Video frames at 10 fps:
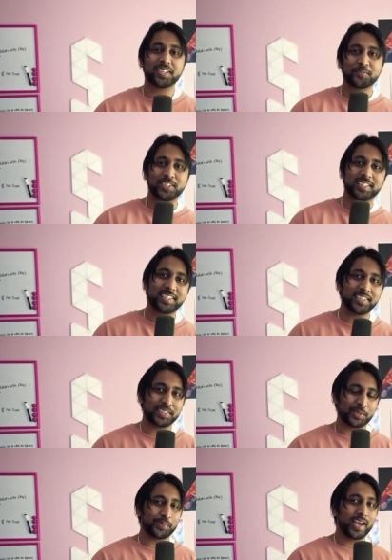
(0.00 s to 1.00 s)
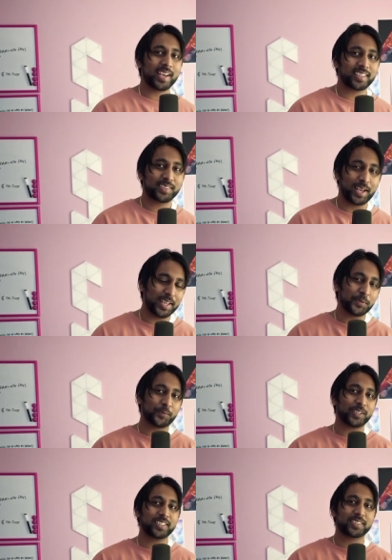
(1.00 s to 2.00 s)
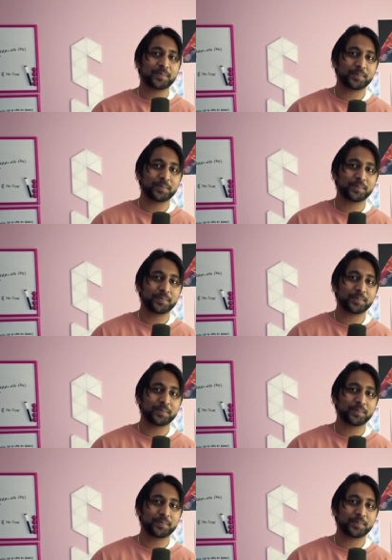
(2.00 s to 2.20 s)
he have a sticker at the back and the front?